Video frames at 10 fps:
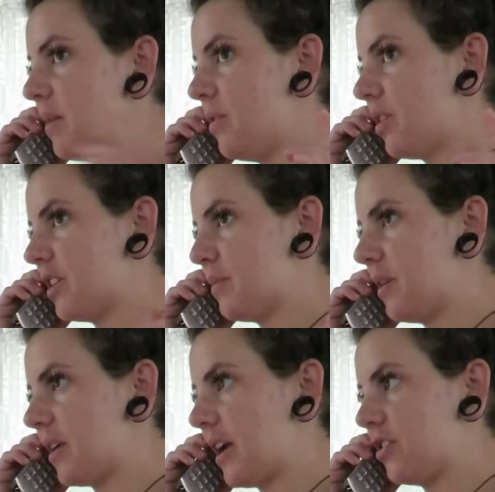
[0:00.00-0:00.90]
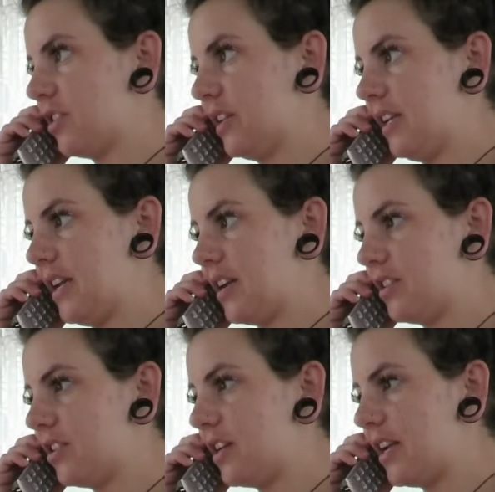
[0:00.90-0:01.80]
my mucus plug actually
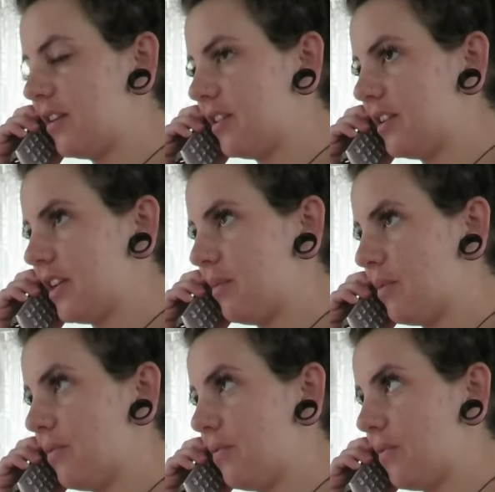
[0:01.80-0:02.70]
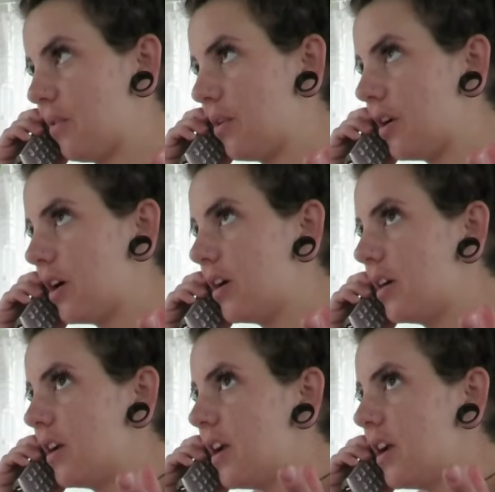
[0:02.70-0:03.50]
yesterday or the day before,